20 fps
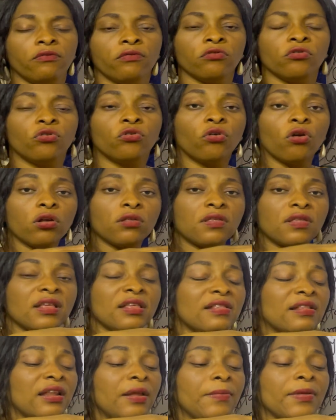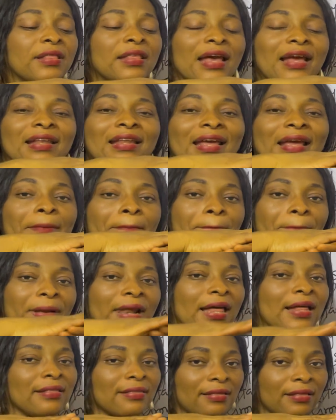growth is limited in
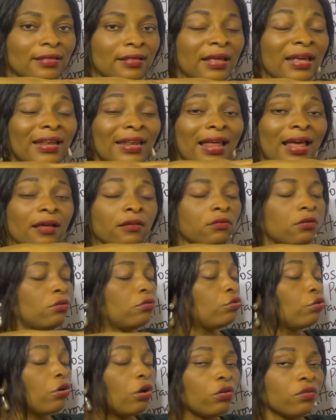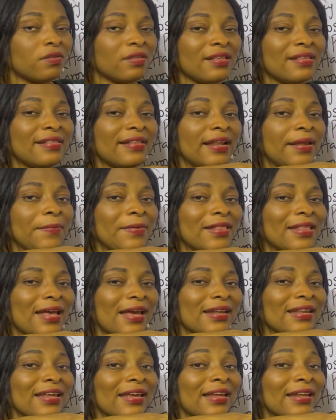plants. Growth is
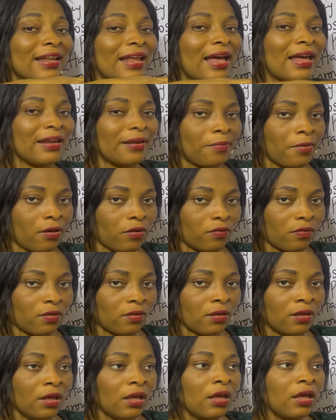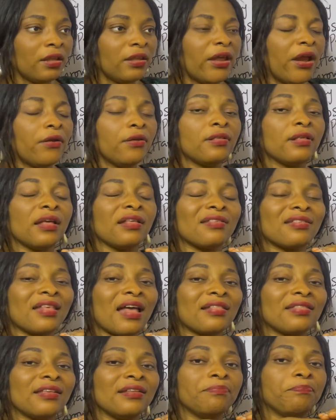limited in animals. There is a
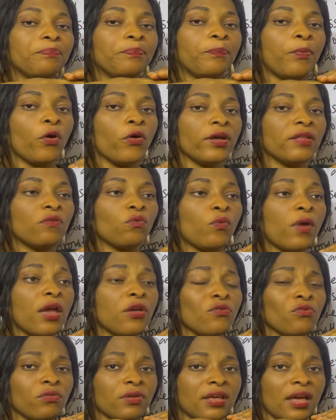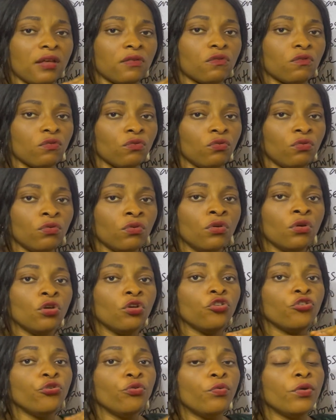certain point where you get to,
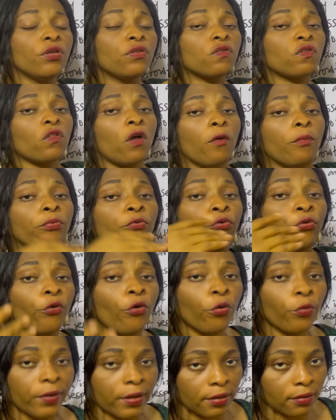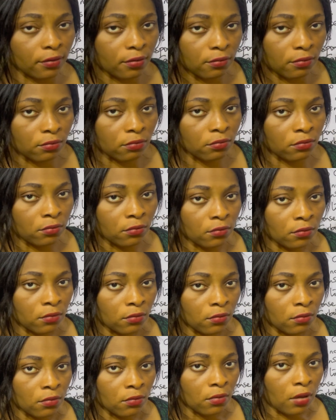you will stop growing.
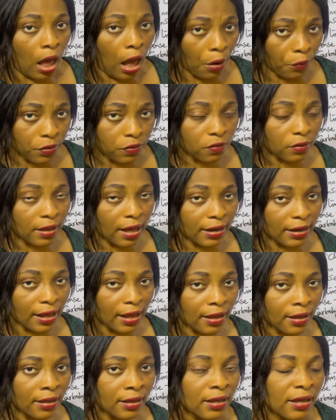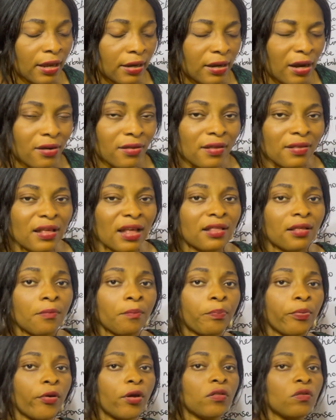Are we together? There is a
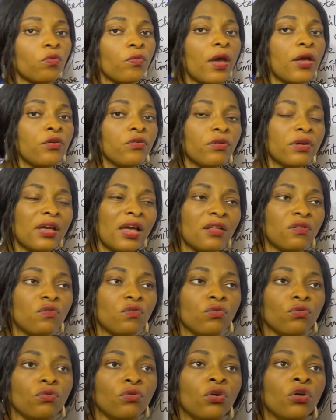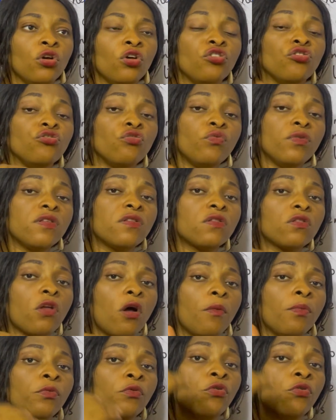certain point where you get to, you will stop